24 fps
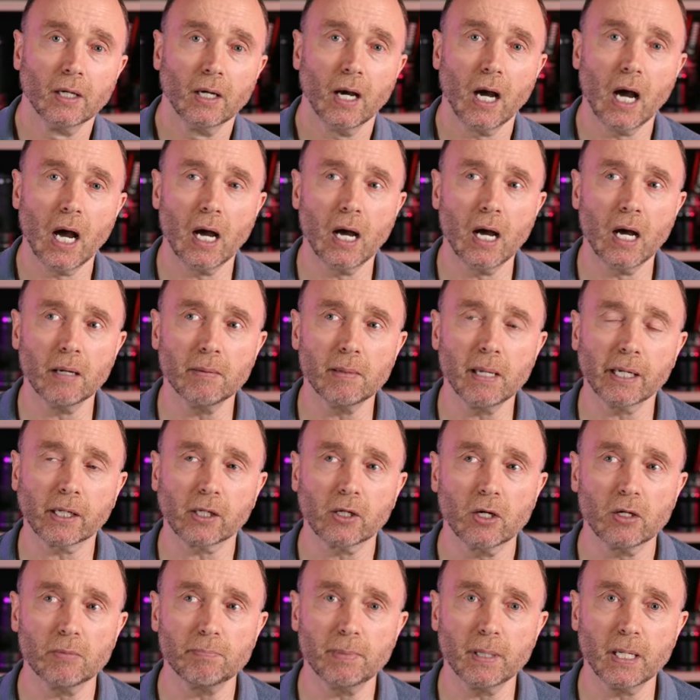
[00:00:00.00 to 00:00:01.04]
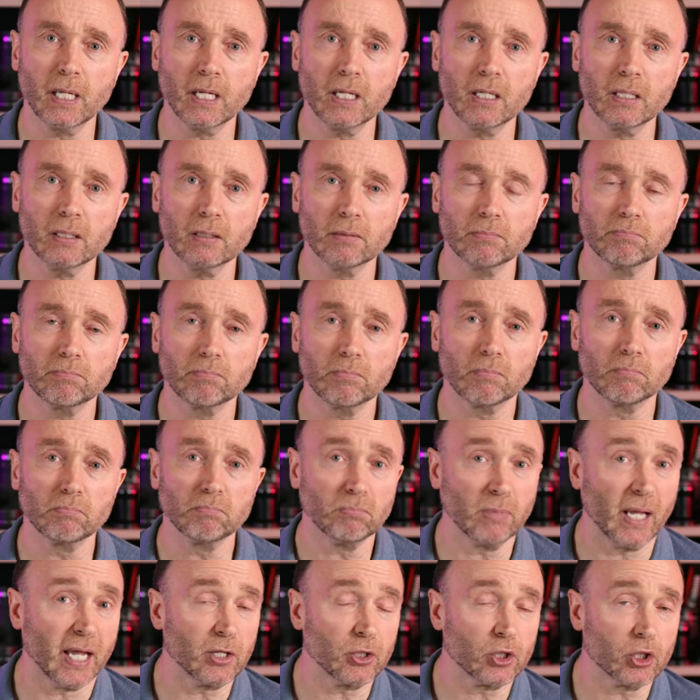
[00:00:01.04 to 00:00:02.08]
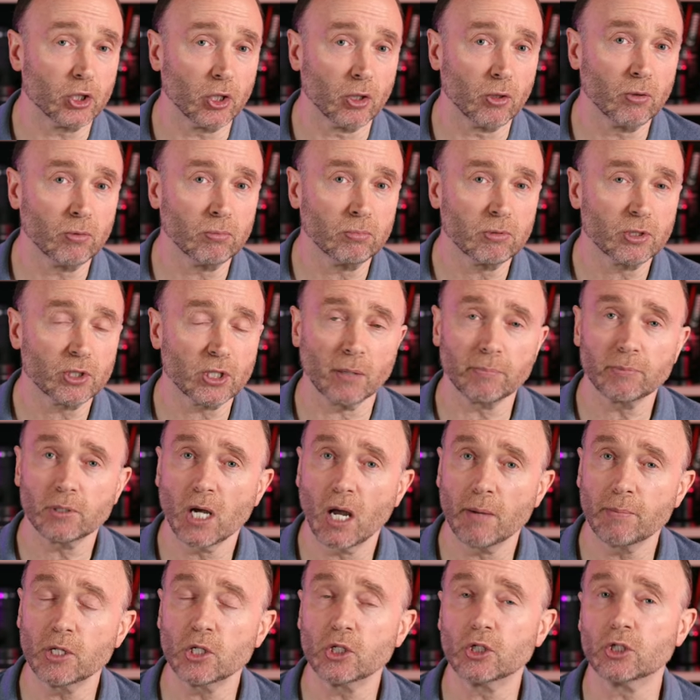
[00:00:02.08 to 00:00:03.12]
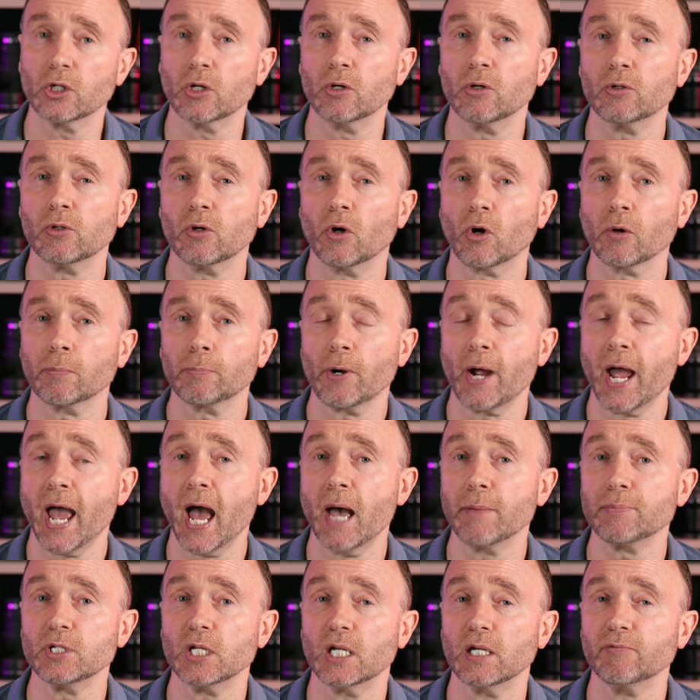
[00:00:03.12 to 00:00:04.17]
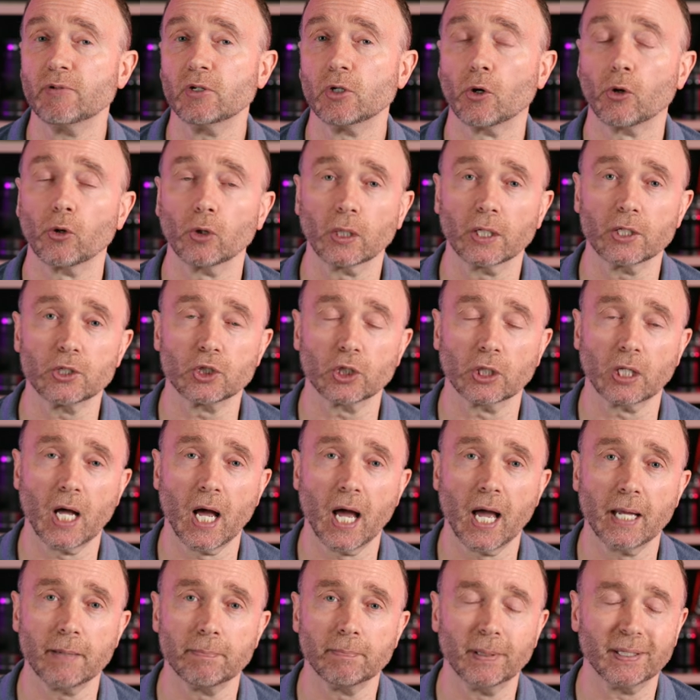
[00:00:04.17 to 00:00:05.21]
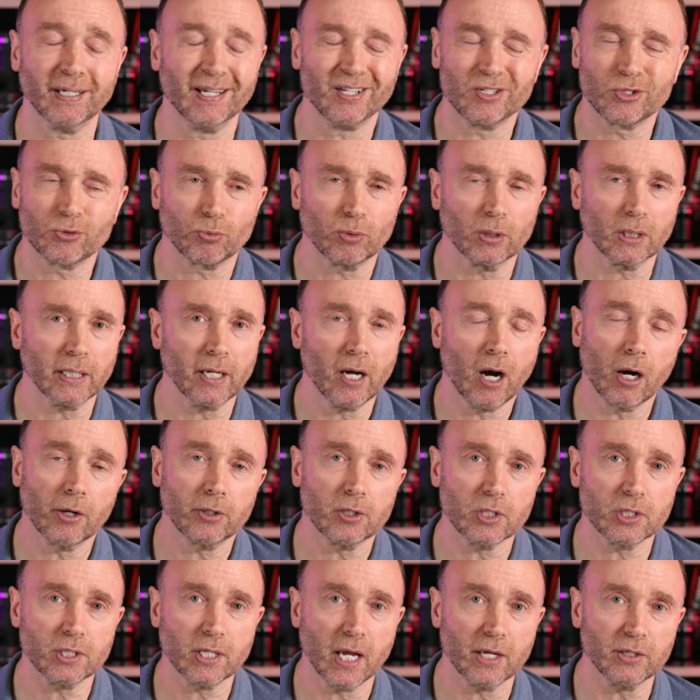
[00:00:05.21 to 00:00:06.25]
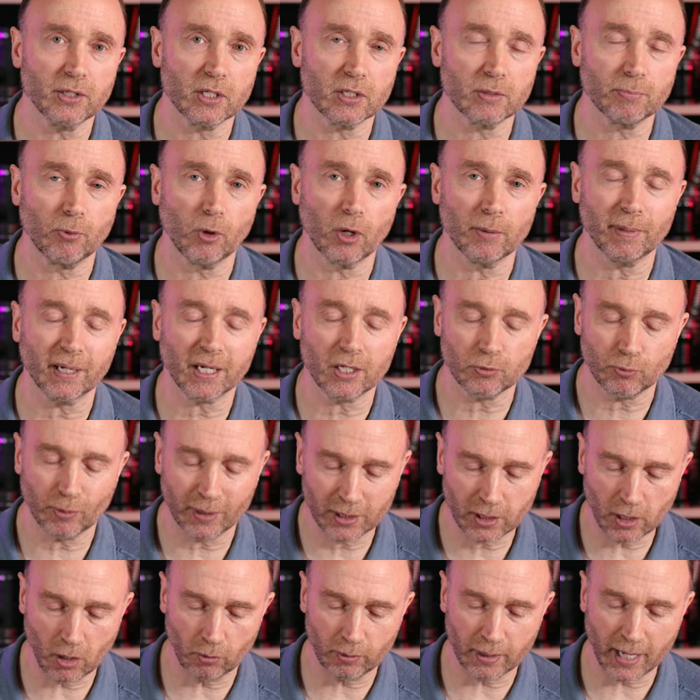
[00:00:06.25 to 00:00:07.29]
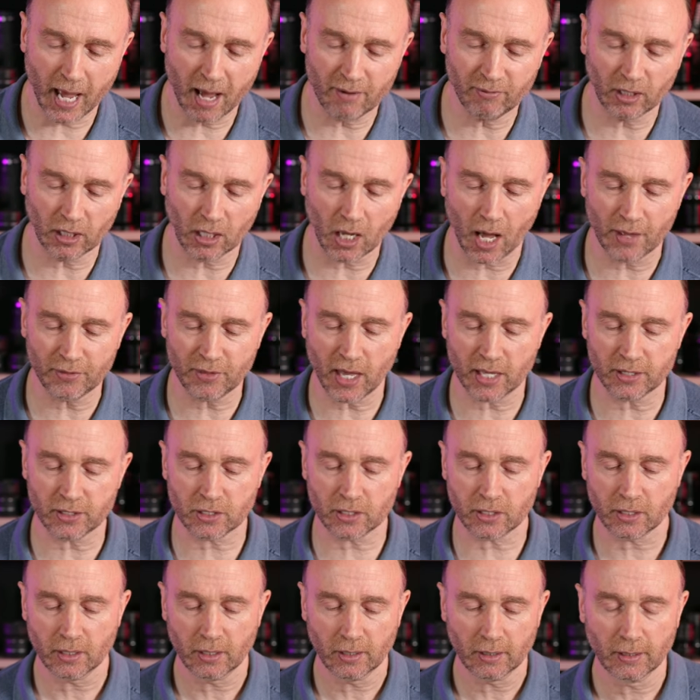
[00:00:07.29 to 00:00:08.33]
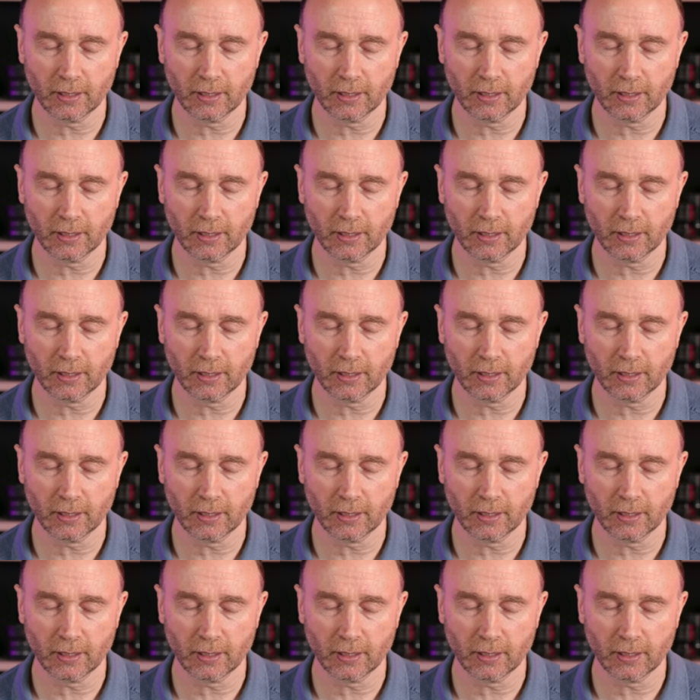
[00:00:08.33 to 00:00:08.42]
It could be late June, sometime in June, or perhaps even early July. But it's really hard to say at this point because we don't have a lot that's